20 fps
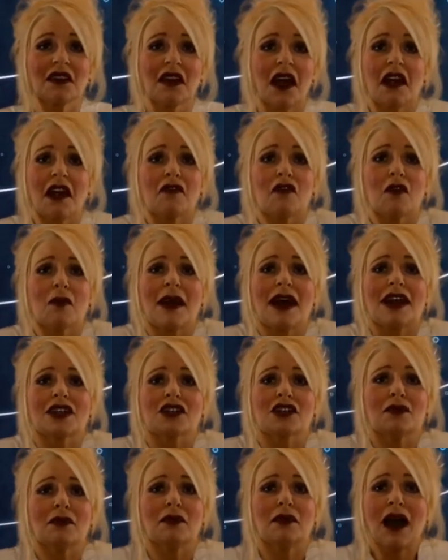Life will
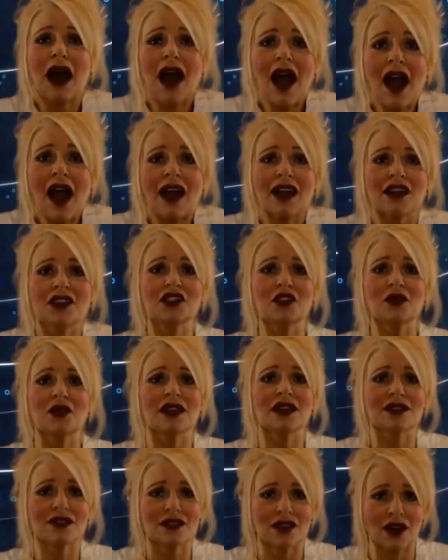pass you by
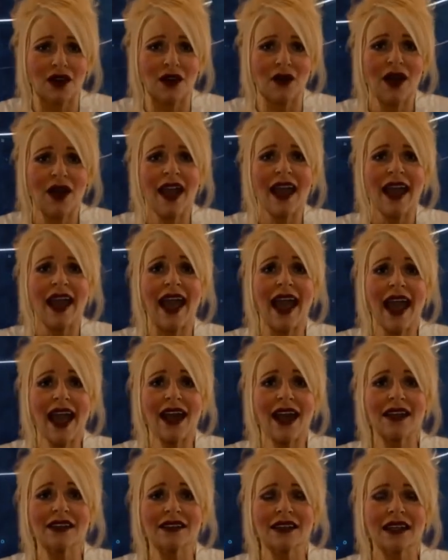doing so,
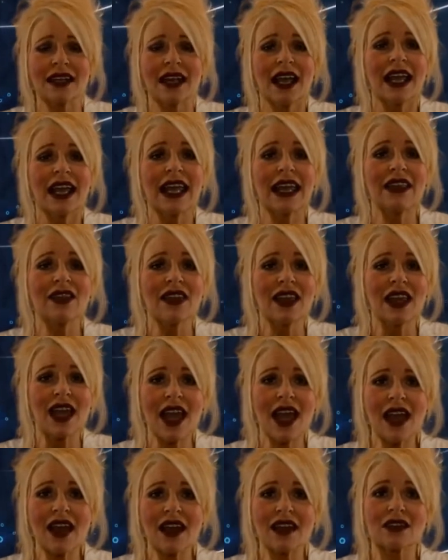and in the
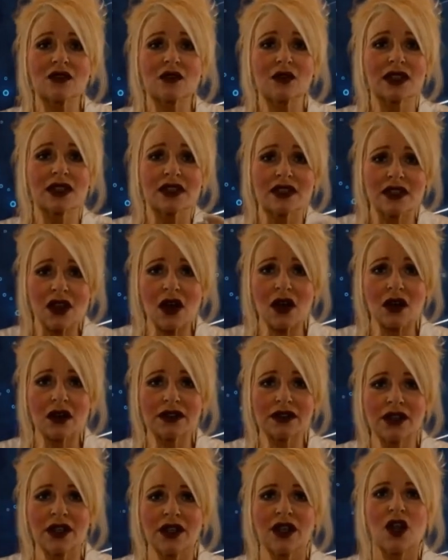end
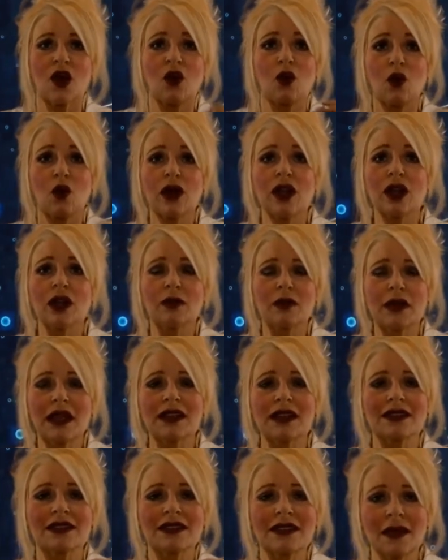result will
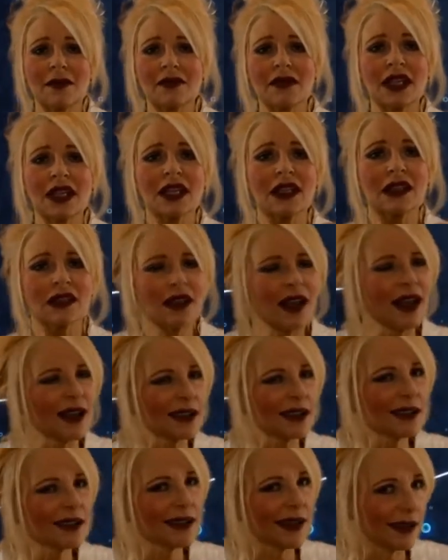be something
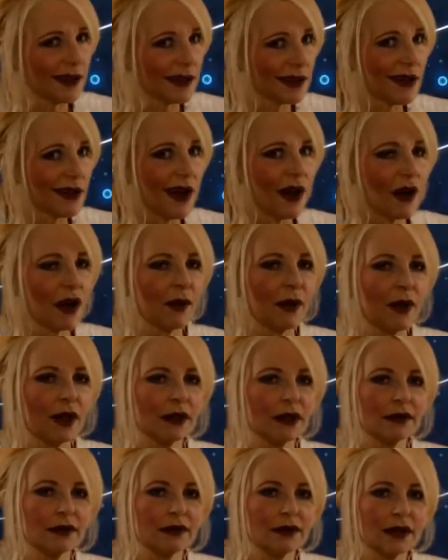less than
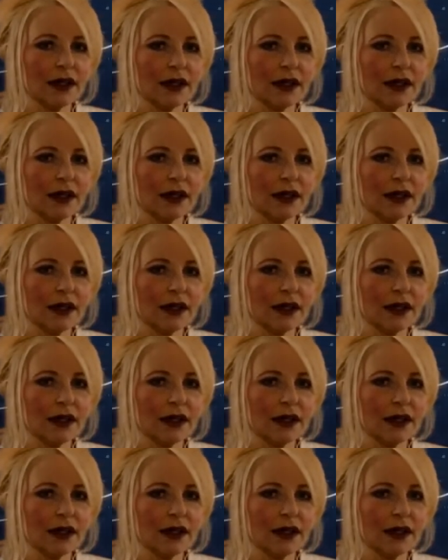desirable.